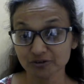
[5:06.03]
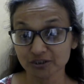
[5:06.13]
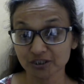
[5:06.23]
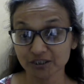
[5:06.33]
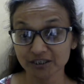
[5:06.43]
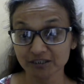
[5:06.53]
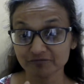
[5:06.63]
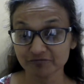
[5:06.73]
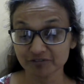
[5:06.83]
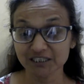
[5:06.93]
30
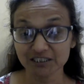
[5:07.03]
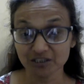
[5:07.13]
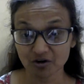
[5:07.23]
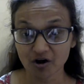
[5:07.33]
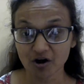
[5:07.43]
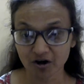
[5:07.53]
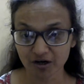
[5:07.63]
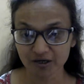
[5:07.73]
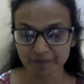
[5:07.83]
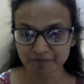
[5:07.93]
feet
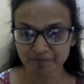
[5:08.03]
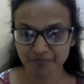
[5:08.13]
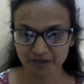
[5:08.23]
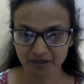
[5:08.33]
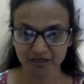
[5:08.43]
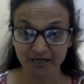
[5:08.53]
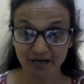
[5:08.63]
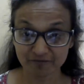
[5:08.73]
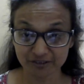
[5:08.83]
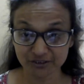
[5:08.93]
long, and
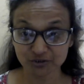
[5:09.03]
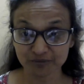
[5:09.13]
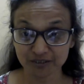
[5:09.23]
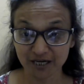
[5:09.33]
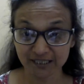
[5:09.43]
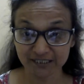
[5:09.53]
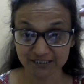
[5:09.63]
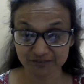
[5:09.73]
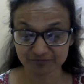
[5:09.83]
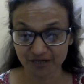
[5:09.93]
average human height
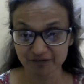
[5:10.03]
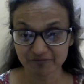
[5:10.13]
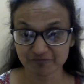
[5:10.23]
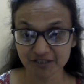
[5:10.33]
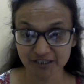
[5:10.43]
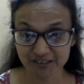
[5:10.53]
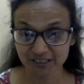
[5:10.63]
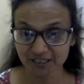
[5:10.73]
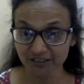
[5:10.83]
is 5 feet.